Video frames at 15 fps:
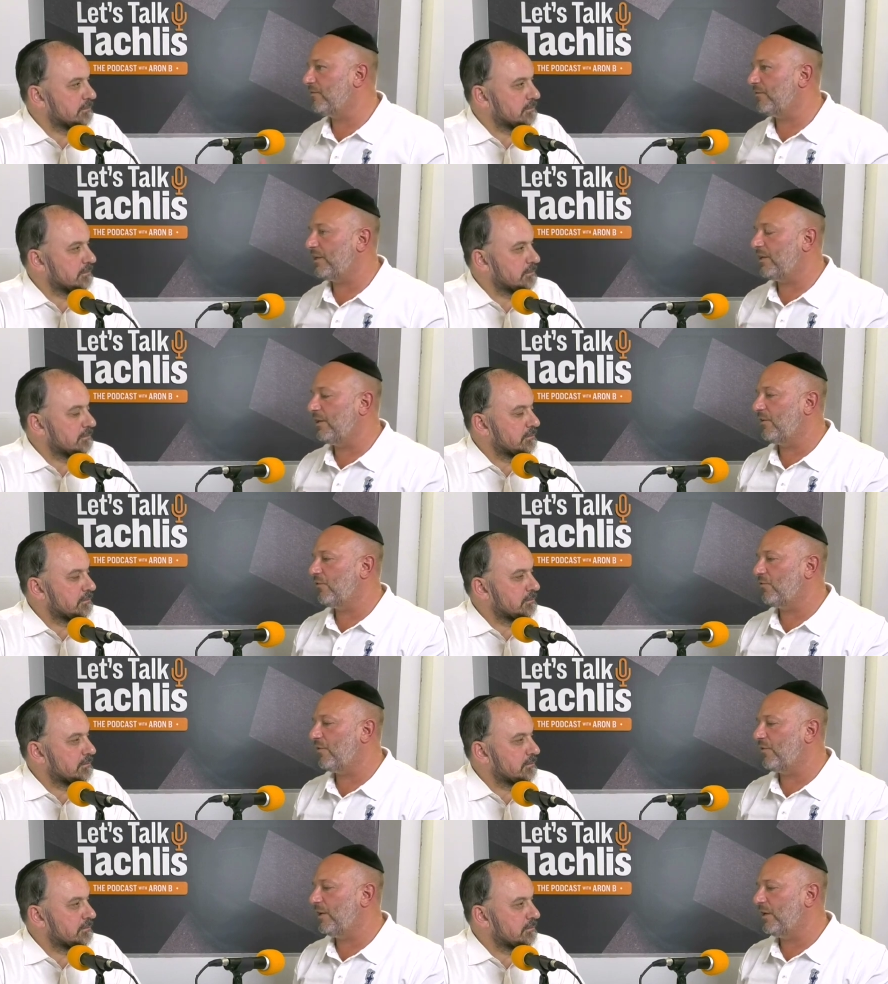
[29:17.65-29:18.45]
Speaker 1: If a kid
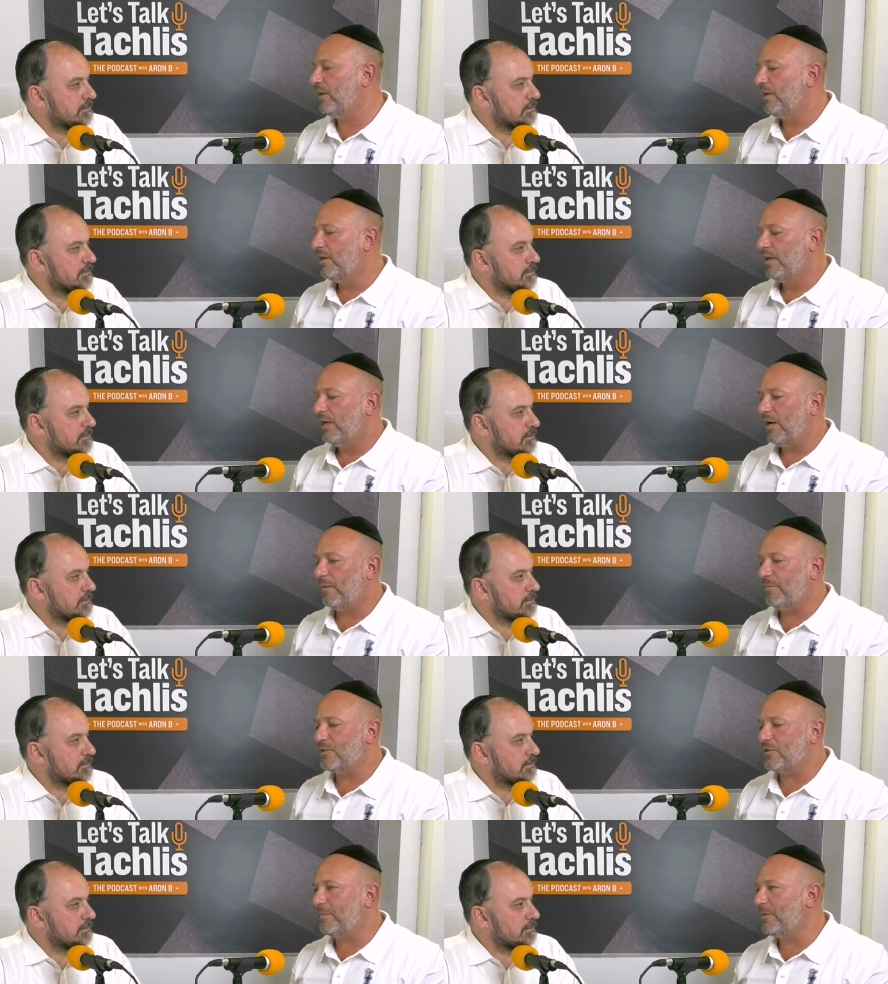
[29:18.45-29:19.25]
is very,
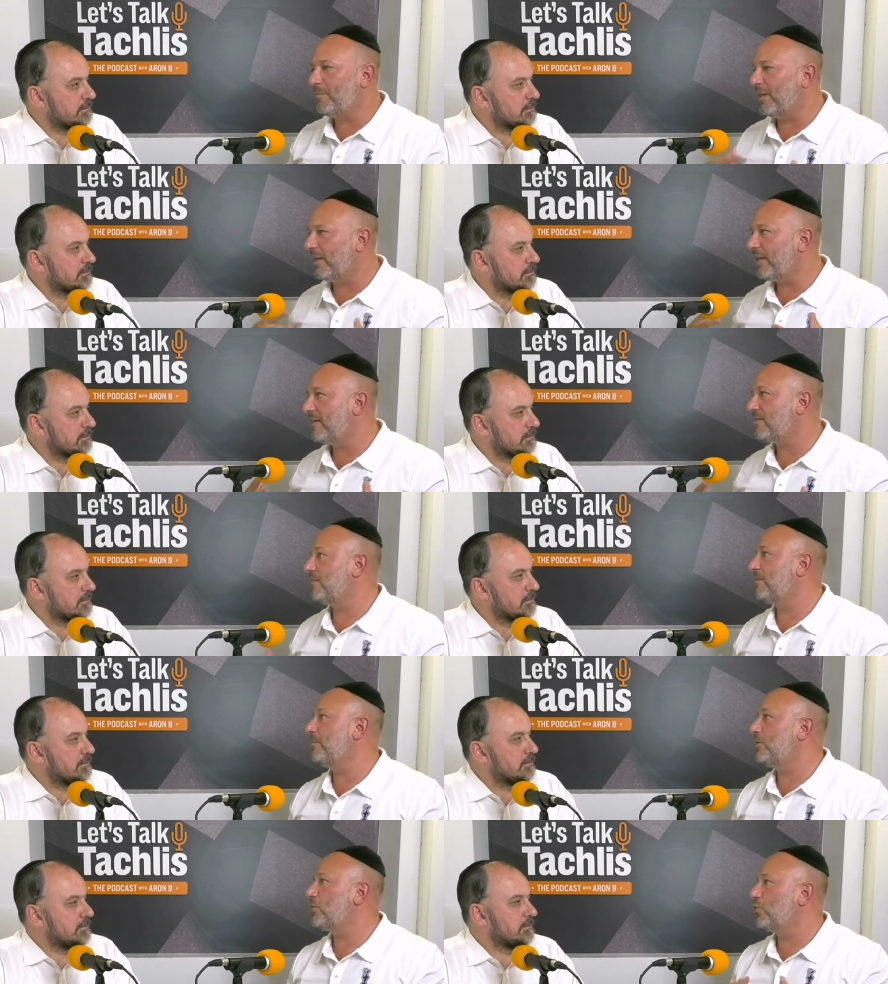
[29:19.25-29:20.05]
um, as a big Baal
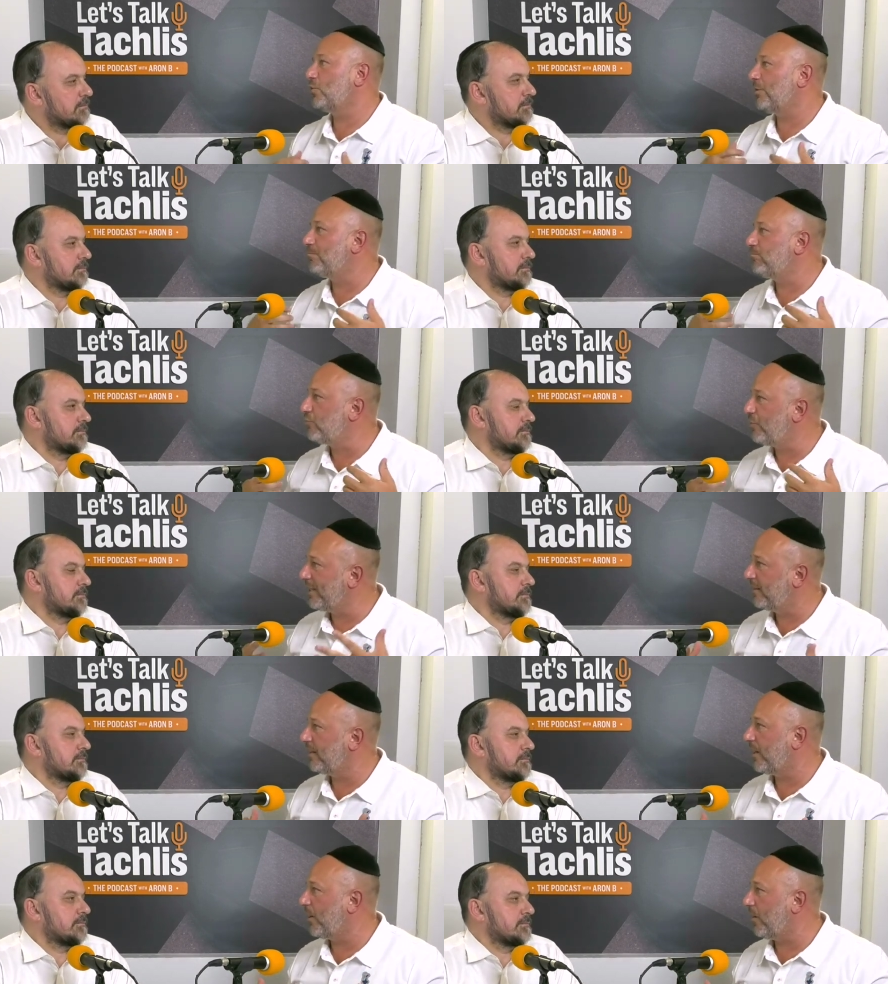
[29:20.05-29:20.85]
make sure to
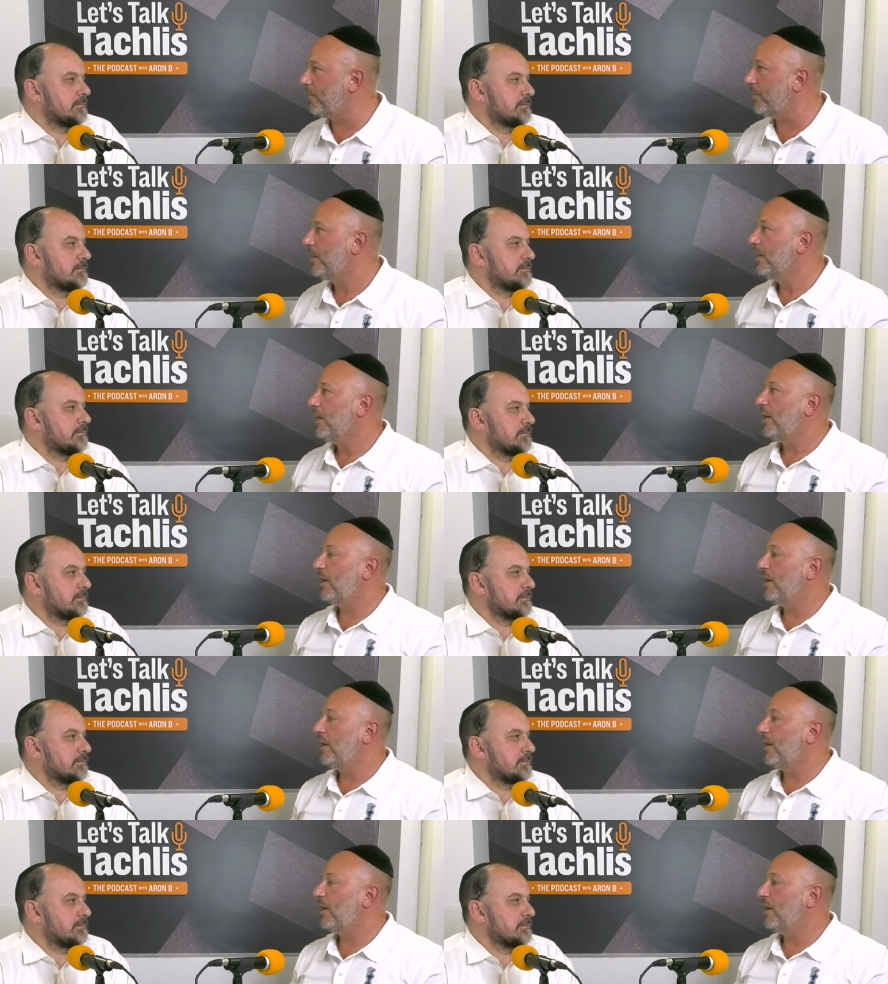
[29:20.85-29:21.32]
bring that up.